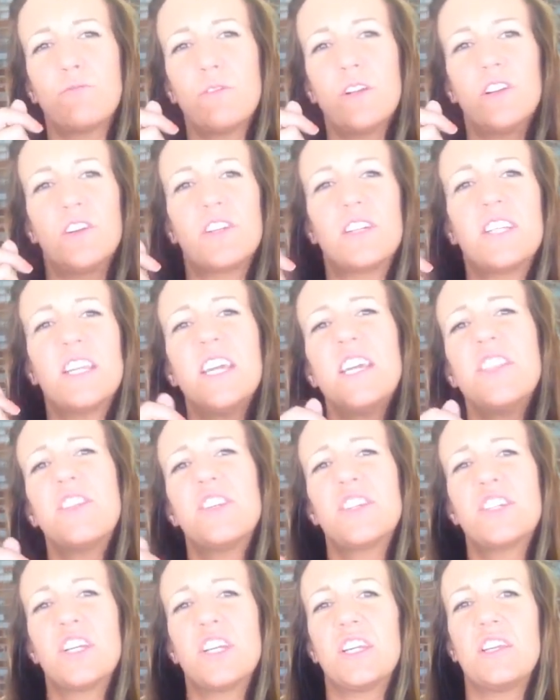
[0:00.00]
weird teeth
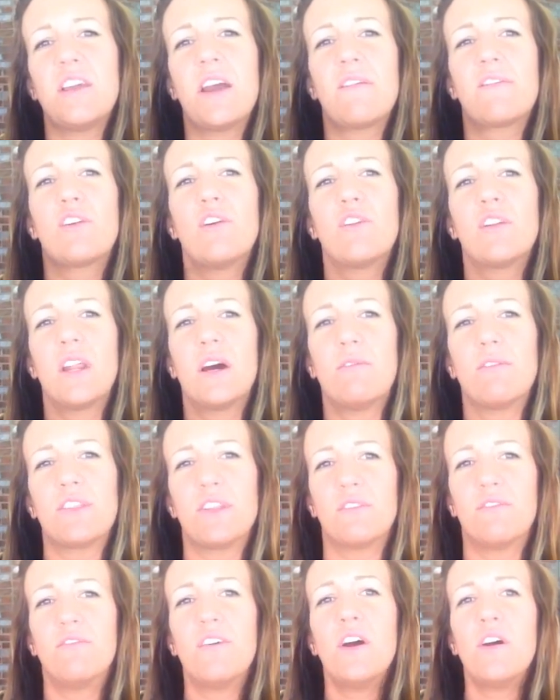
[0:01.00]
shit you have going on with
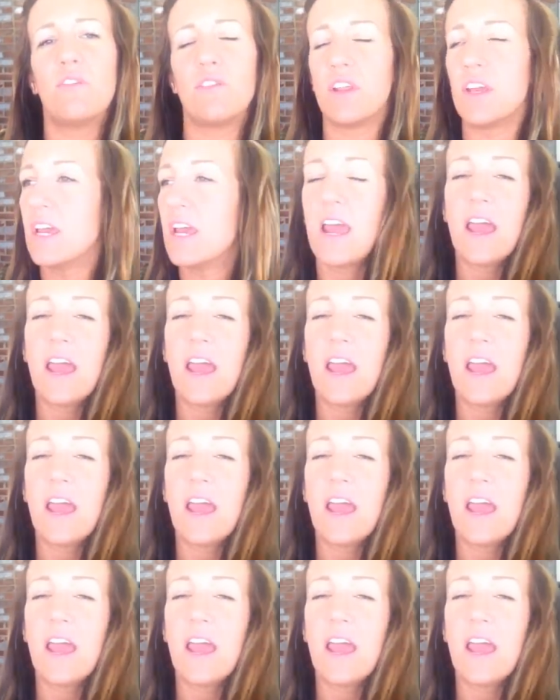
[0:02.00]
your phone.